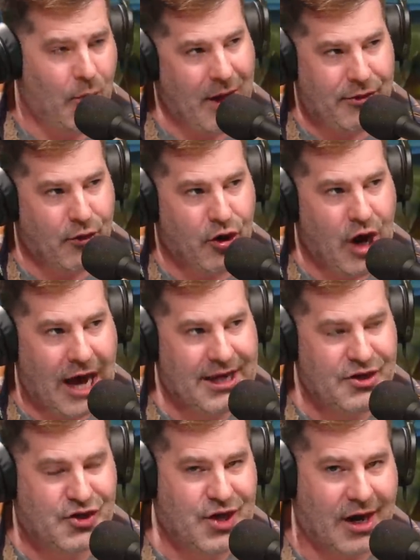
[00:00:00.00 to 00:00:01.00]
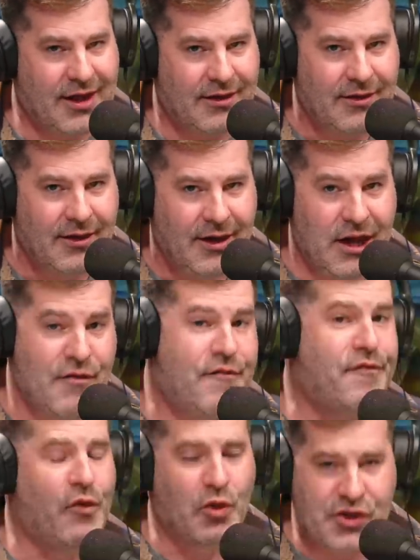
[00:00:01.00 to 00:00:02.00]
Now, whether or not he's done it in
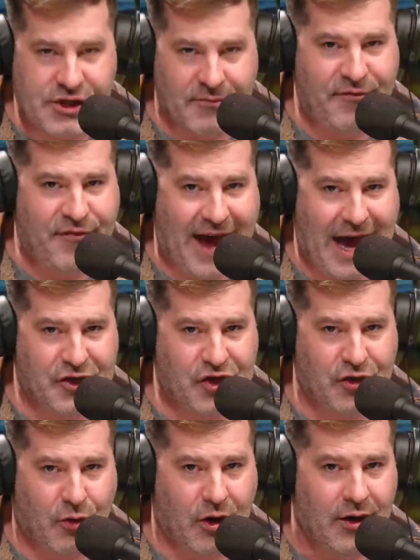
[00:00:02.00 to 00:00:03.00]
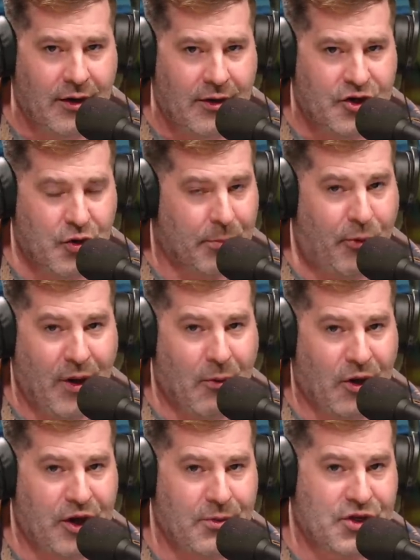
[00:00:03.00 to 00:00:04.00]
fulsome fashion or to a
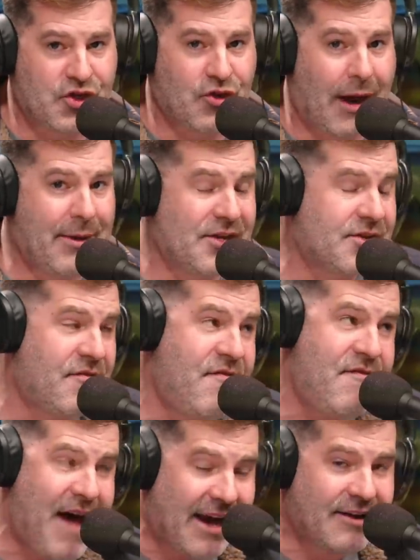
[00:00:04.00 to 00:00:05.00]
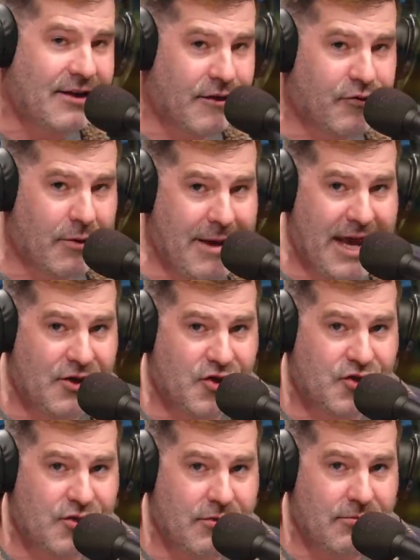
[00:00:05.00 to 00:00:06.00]
point where you would describe it as effective
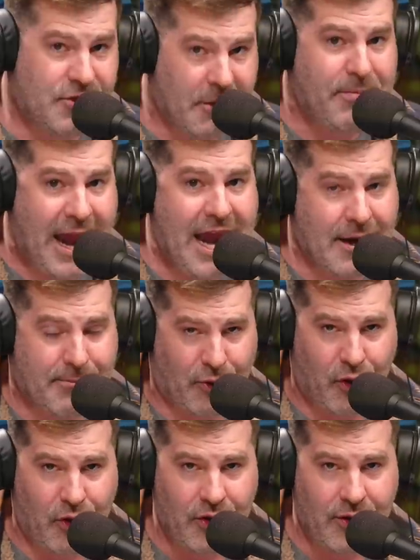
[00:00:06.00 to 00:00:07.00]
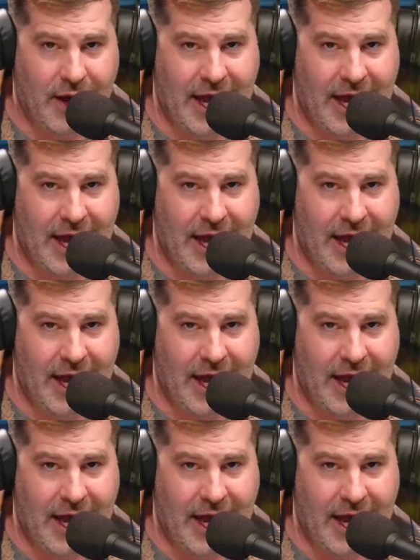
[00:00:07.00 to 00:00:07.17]
remains debatable.